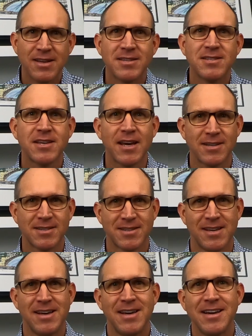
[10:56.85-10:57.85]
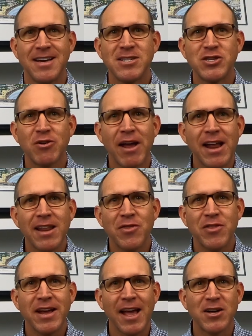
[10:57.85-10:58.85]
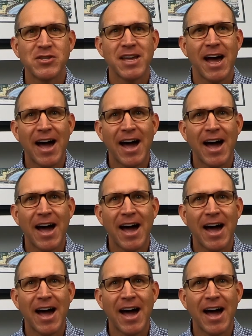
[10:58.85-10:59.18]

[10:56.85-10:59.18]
6, is there anything else